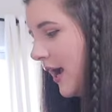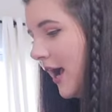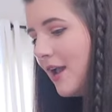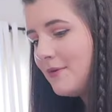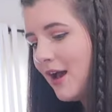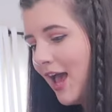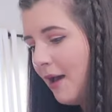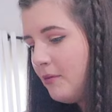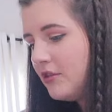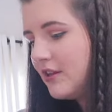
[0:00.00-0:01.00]
I'm not
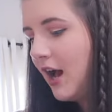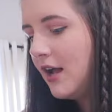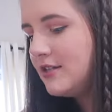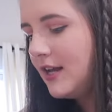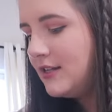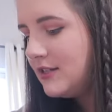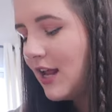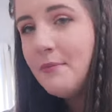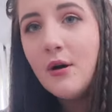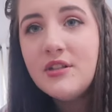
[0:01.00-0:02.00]
happy with the content and
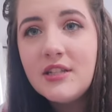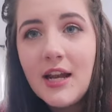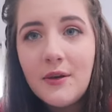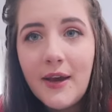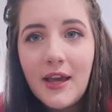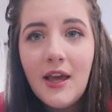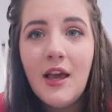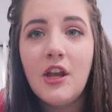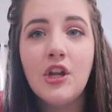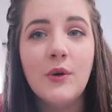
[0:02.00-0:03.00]
I post it anyway,
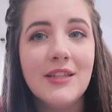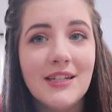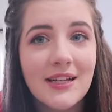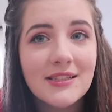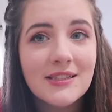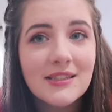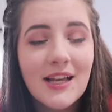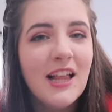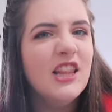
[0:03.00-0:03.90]
you know what that does?